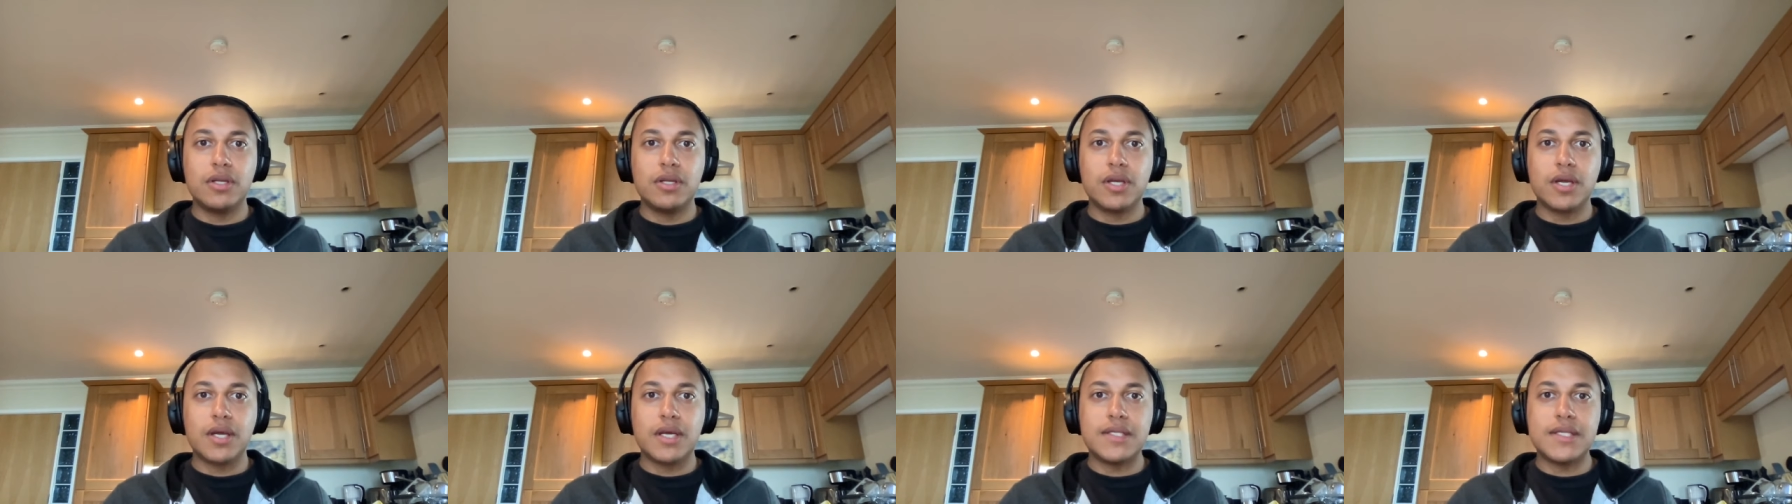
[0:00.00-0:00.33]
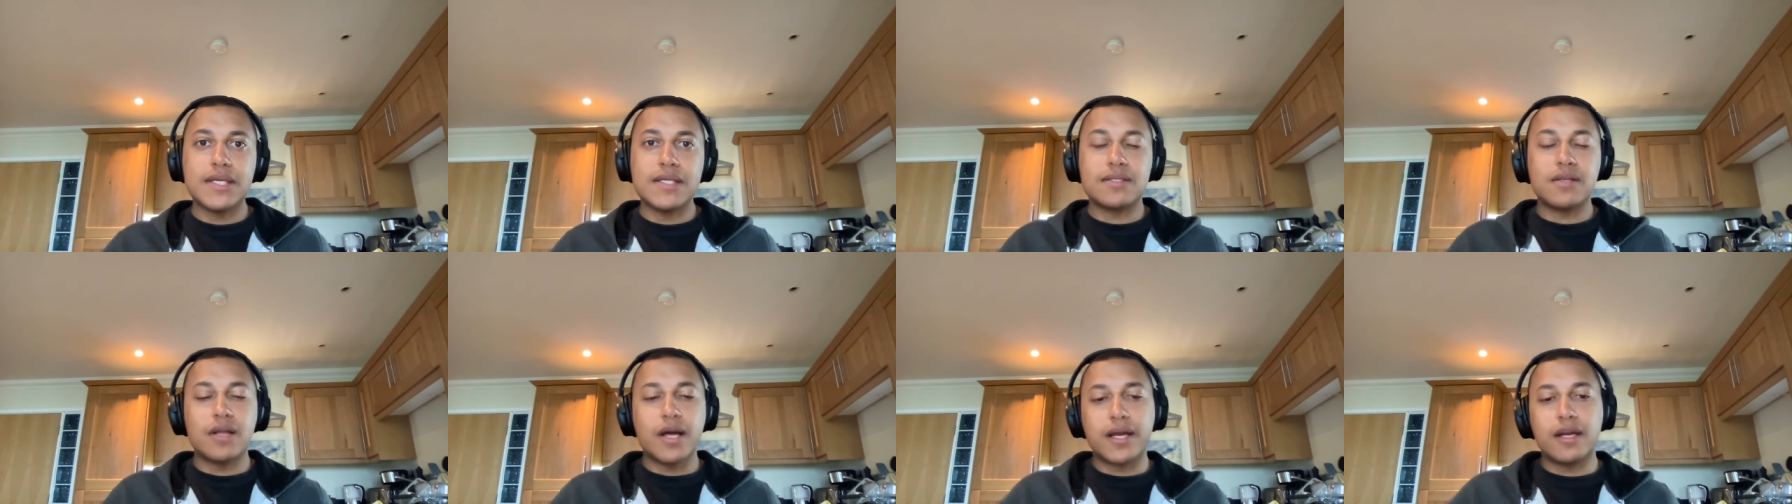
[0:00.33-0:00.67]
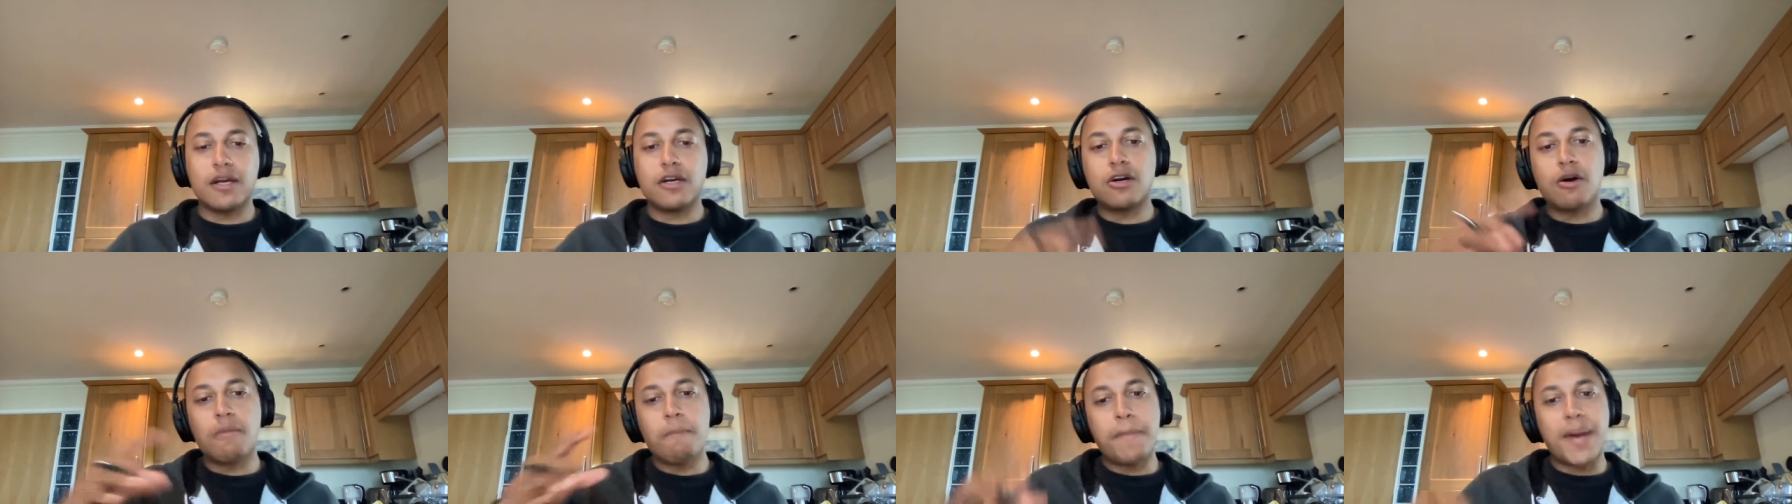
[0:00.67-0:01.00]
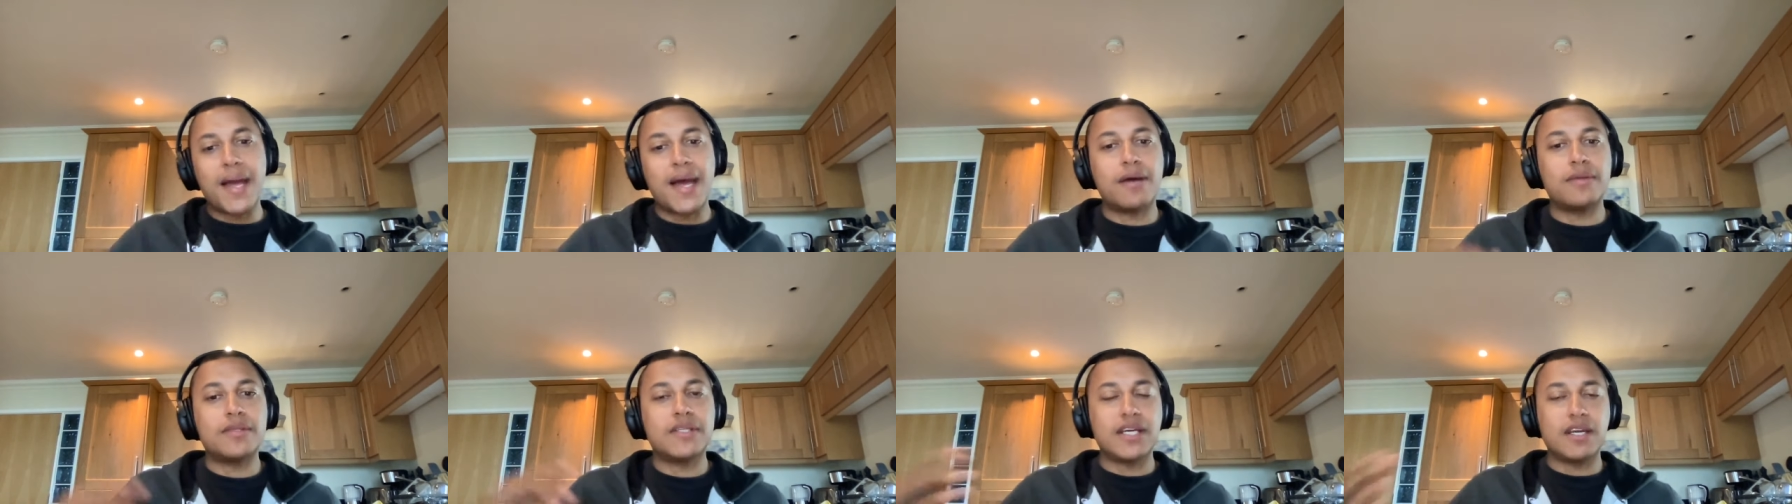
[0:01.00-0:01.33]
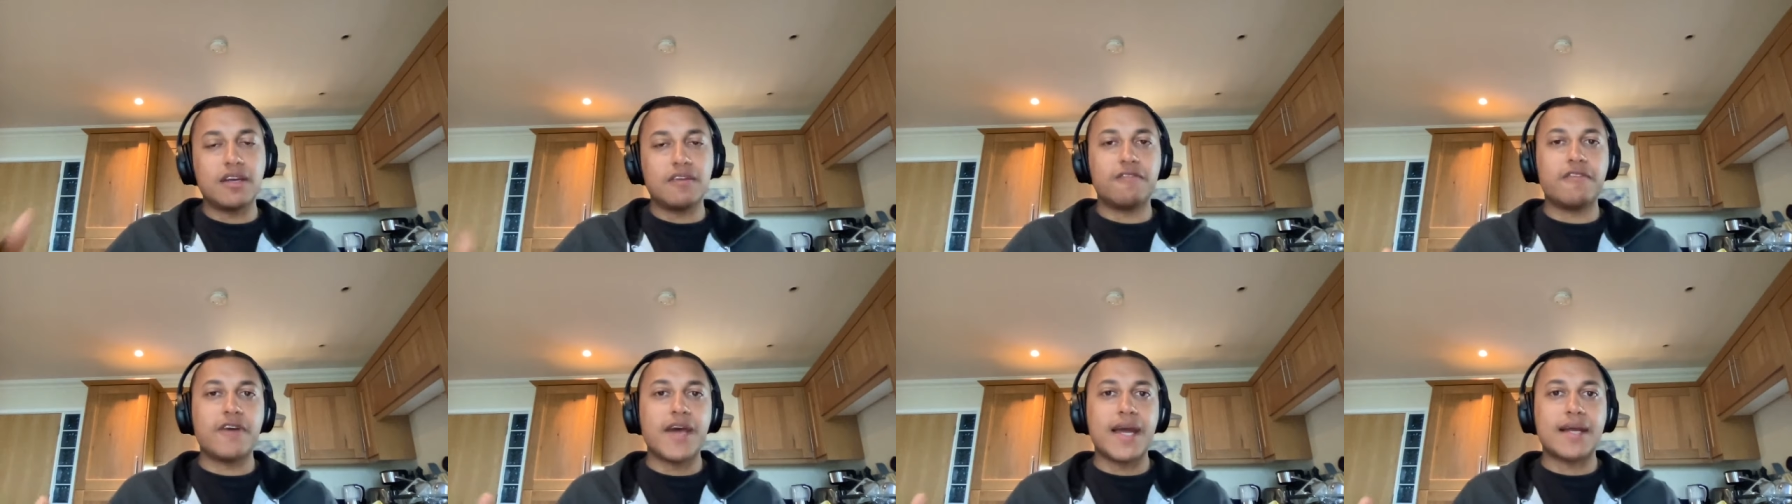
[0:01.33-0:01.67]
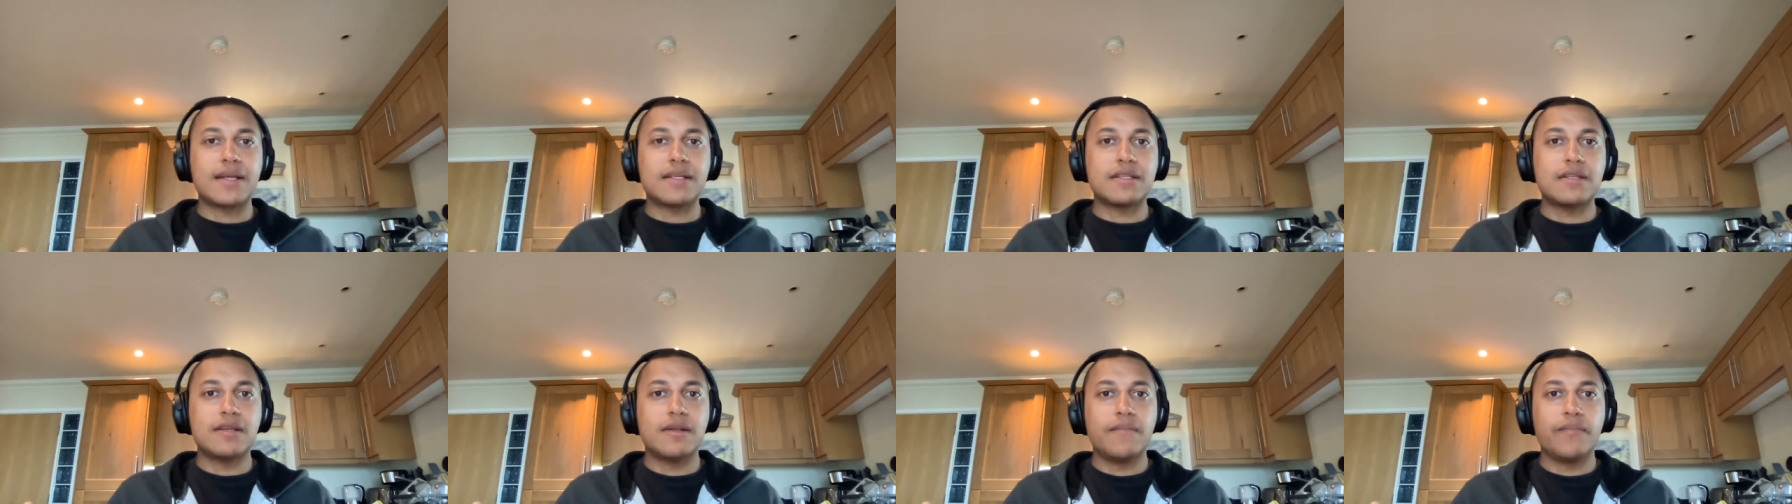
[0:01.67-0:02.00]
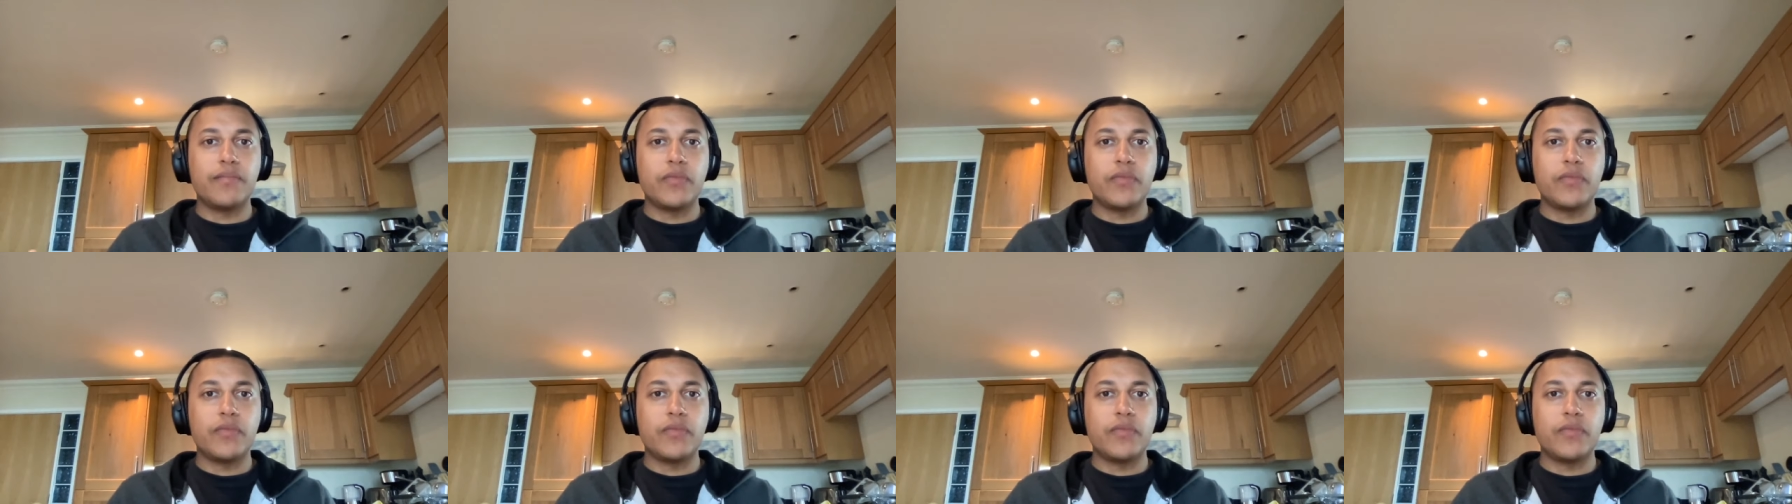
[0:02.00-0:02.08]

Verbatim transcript: because it's like a compounding effect